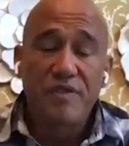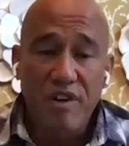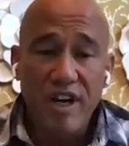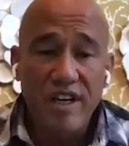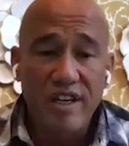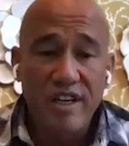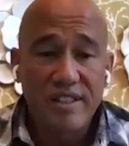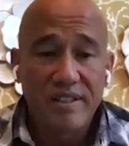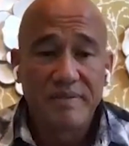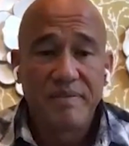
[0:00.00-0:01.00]
going to be Race
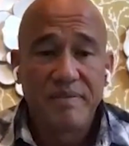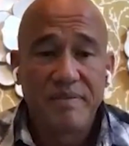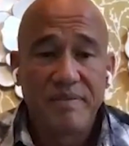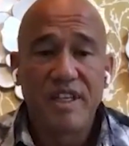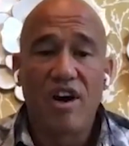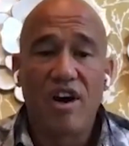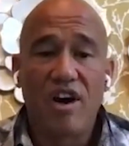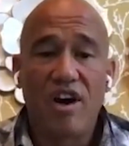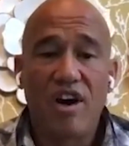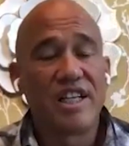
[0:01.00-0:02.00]
for Greatness.
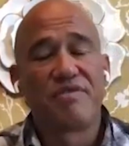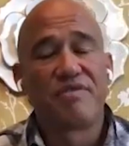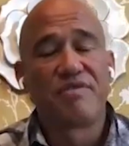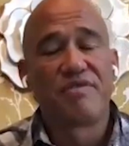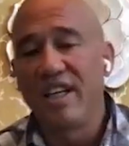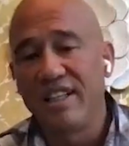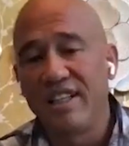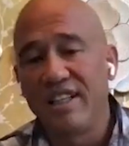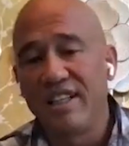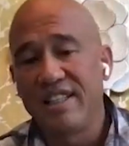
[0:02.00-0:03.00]
The R stands
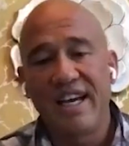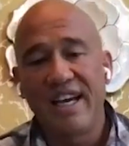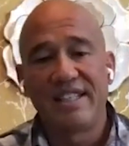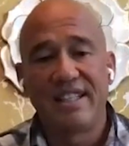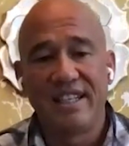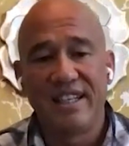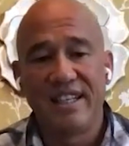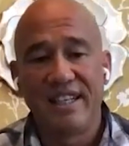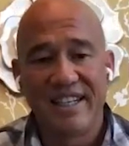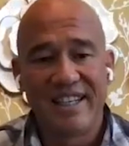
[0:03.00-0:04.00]
for relentless.
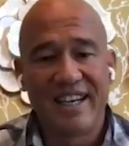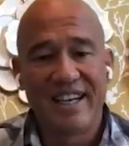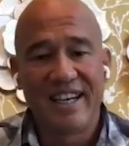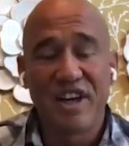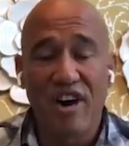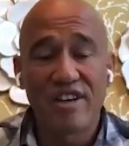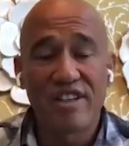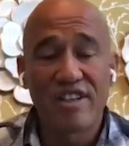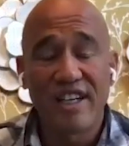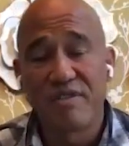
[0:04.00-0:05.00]

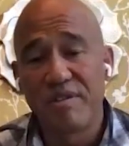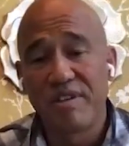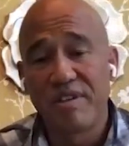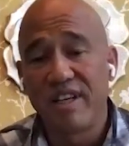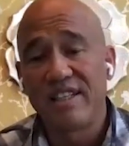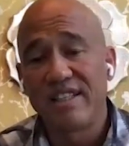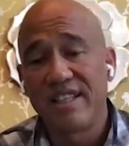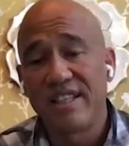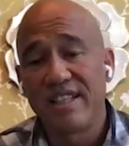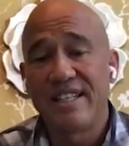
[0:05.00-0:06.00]
The R stands
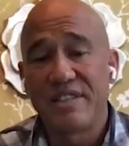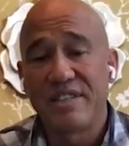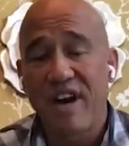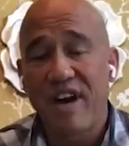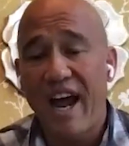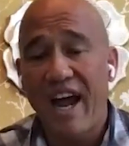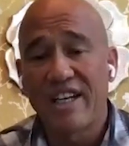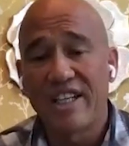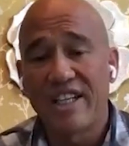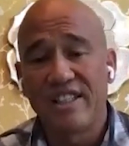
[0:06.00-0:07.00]
for relentless. A
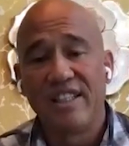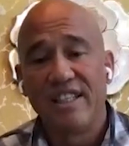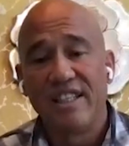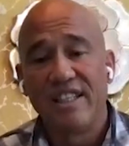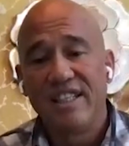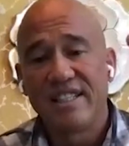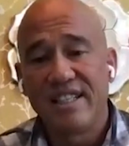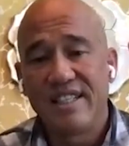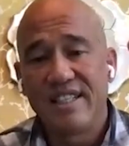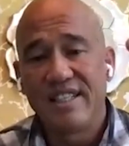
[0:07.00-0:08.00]
stands for action.
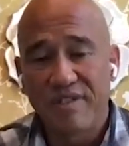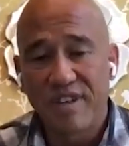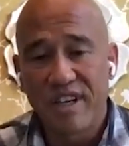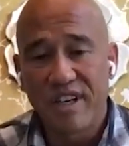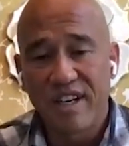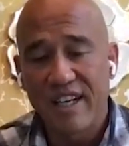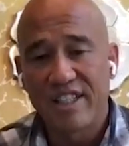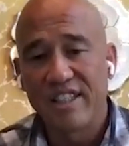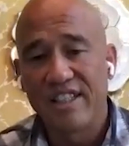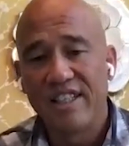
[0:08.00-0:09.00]
C stands
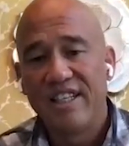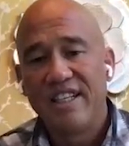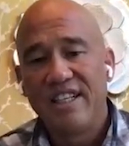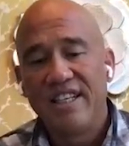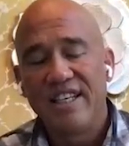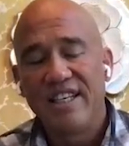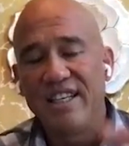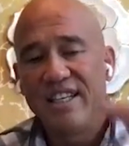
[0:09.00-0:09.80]
for connection.